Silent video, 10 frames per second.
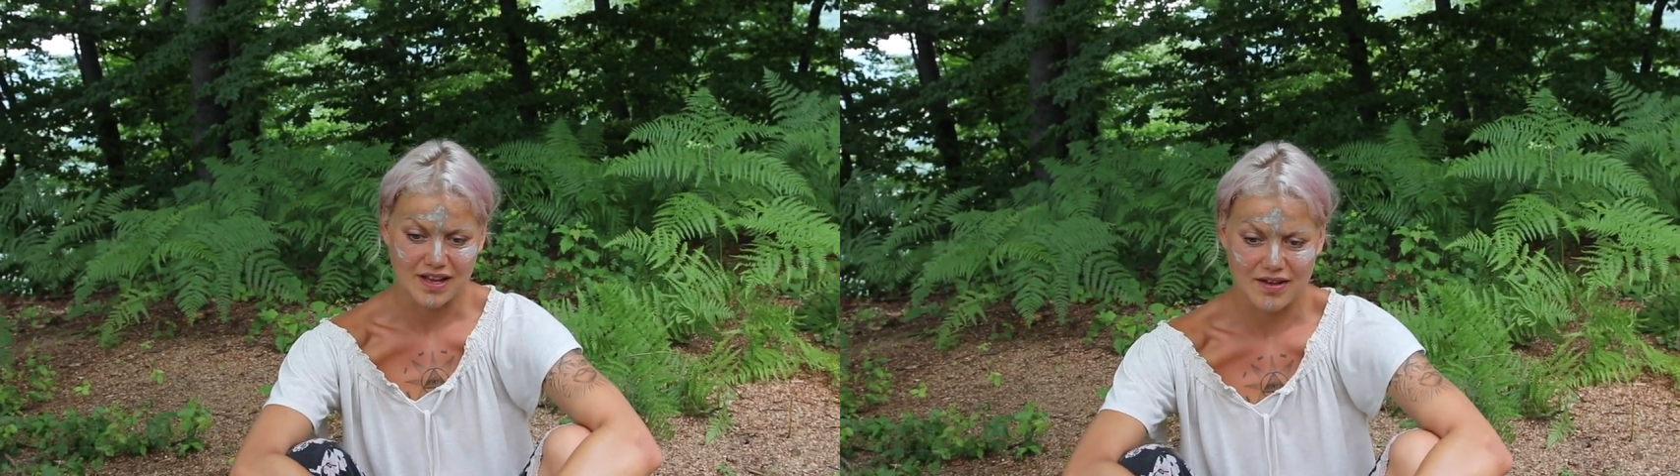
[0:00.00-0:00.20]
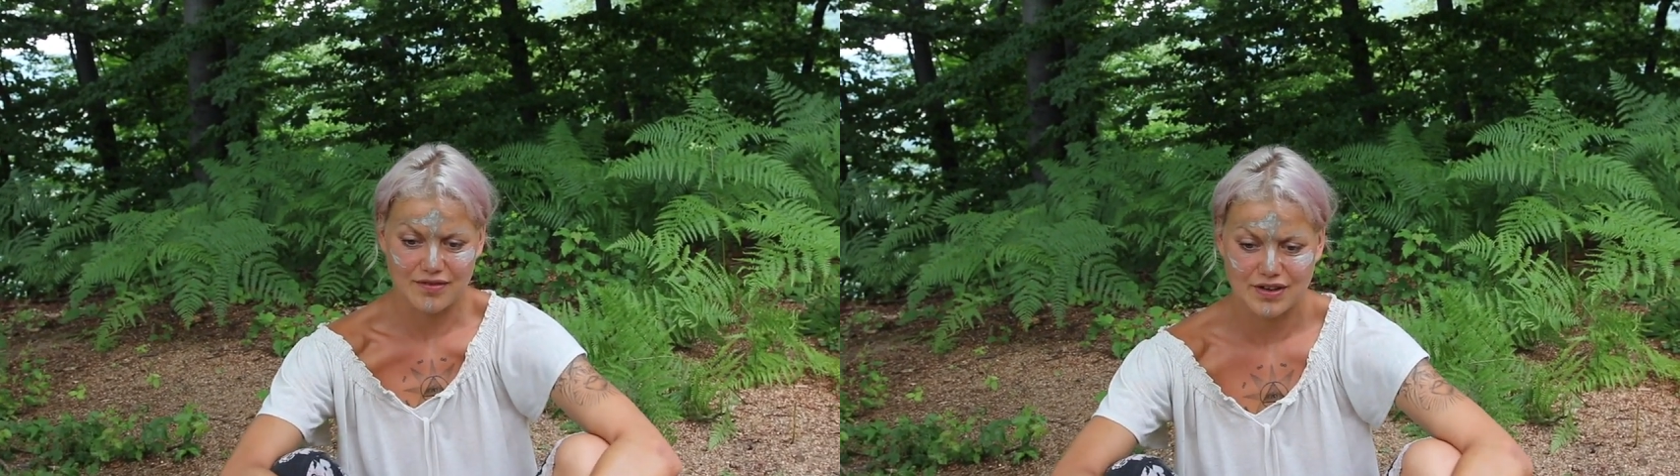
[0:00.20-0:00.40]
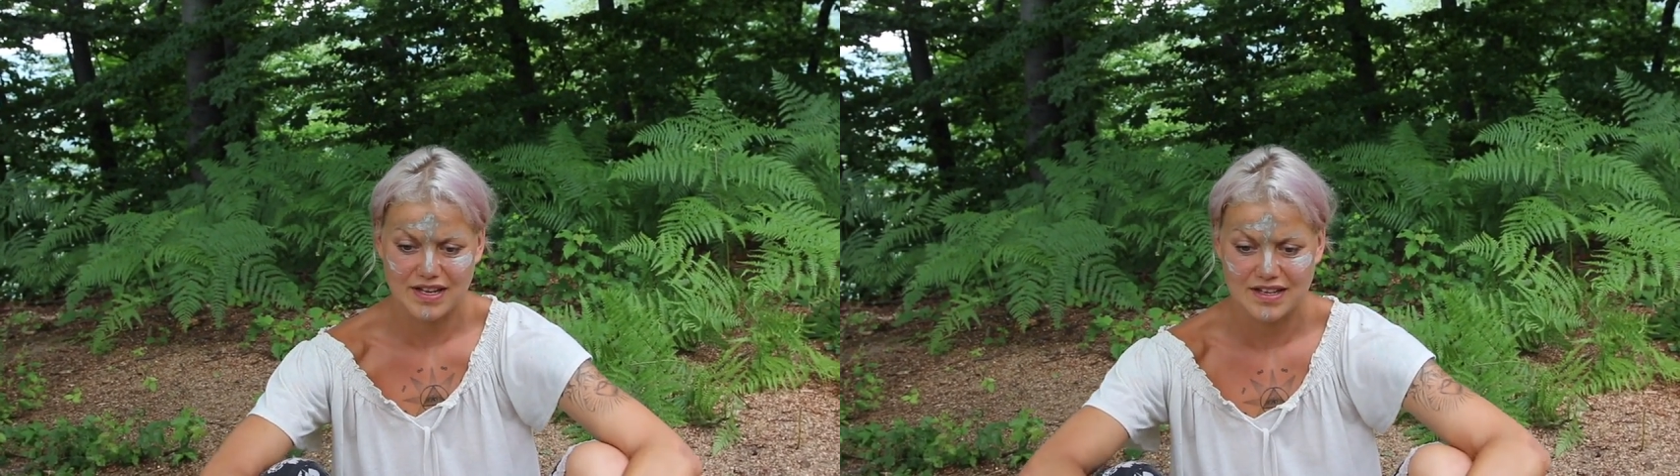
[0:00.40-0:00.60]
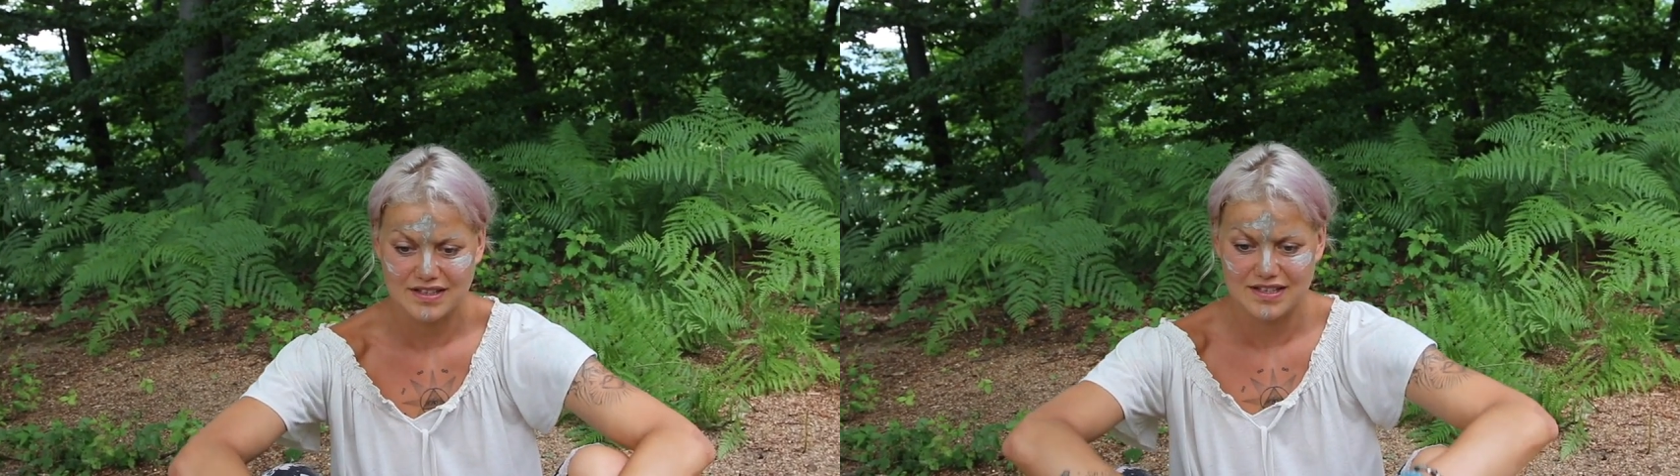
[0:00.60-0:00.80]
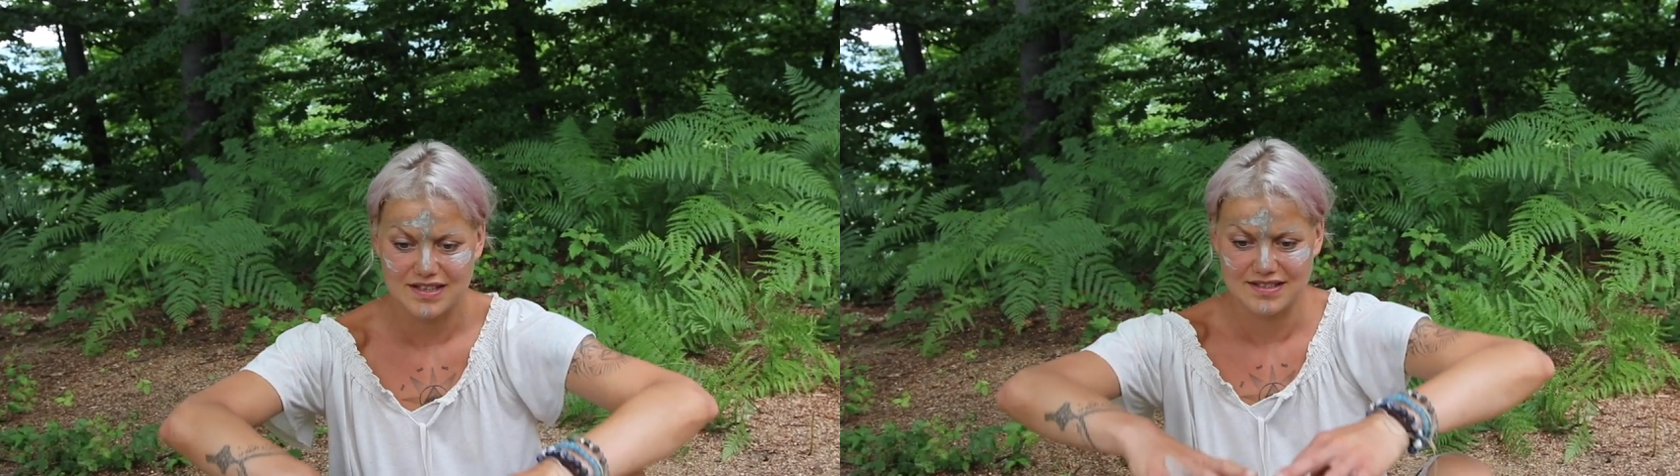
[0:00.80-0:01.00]
have a
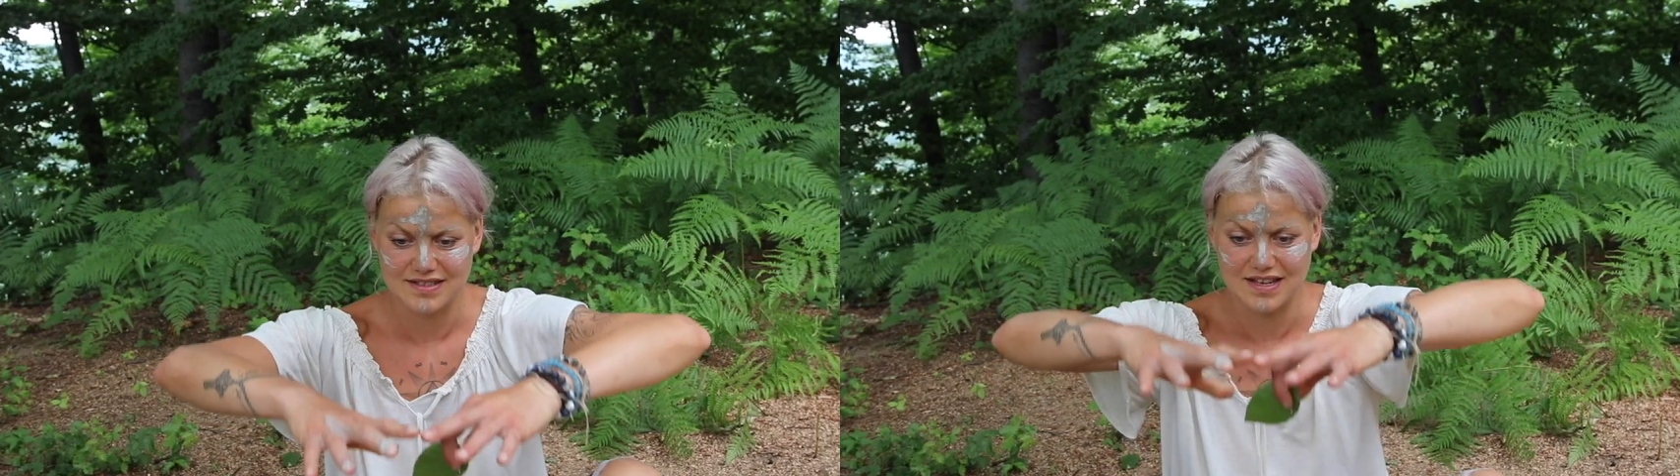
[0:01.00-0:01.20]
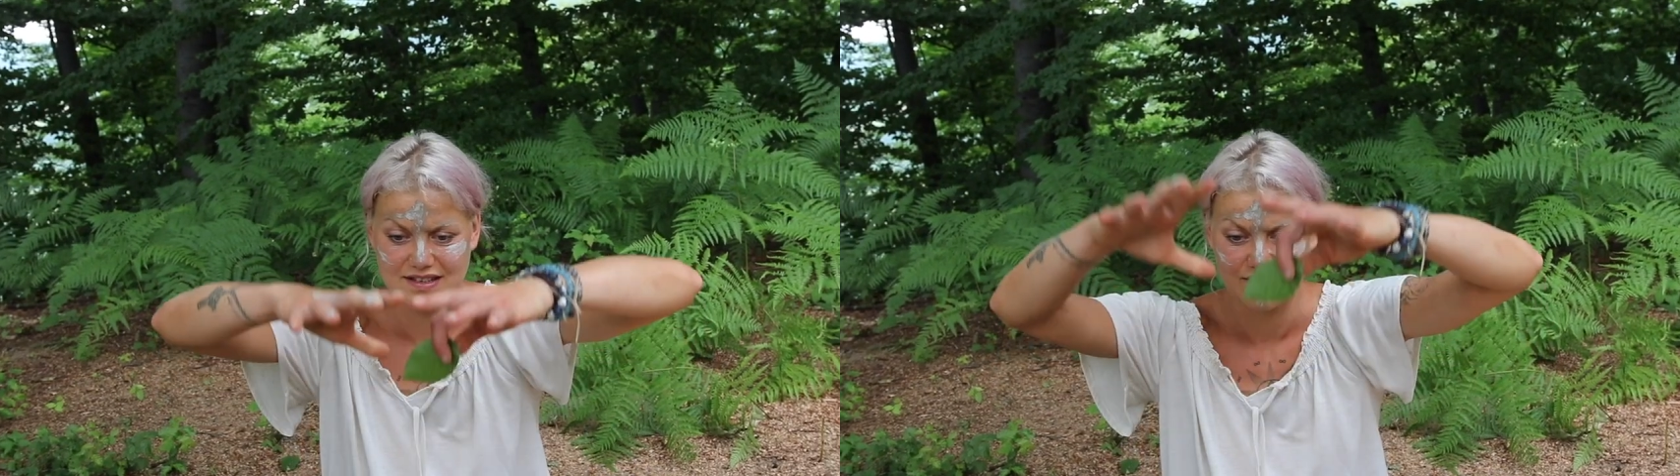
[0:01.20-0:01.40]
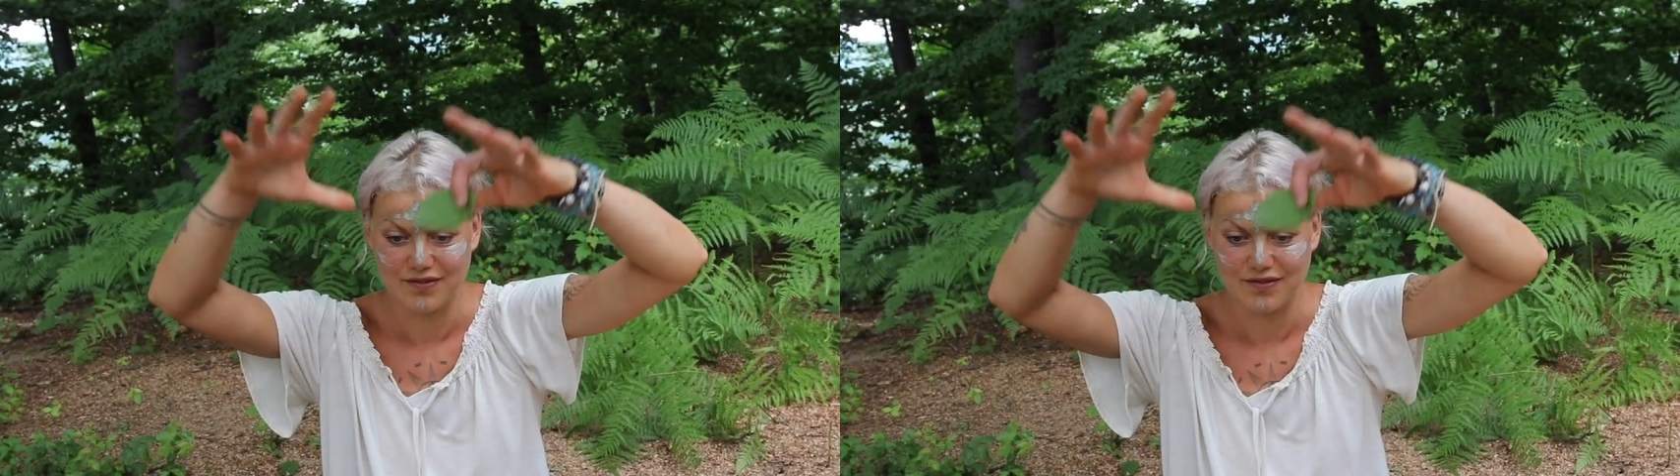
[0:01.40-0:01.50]
energy that stands